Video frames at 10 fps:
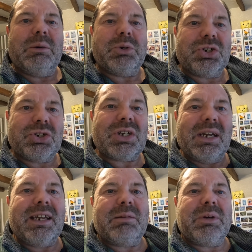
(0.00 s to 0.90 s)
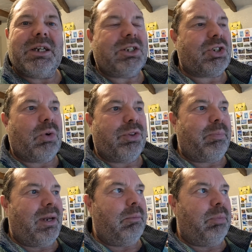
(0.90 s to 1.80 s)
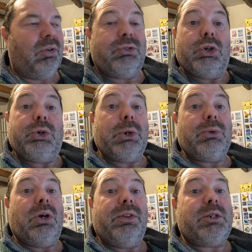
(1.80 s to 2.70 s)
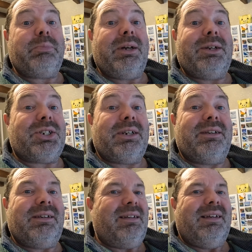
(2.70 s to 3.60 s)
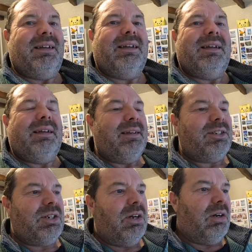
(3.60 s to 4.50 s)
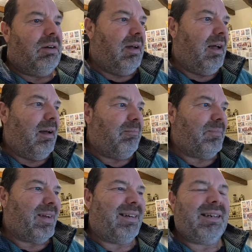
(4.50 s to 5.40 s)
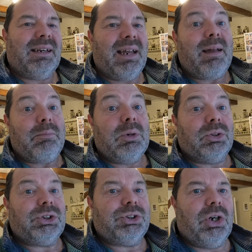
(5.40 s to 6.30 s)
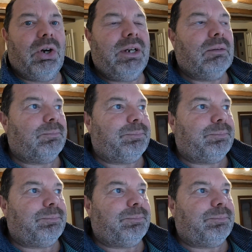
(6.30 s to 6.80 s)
It was just linking me to other people. Do you know this person? So I didn't get much joy.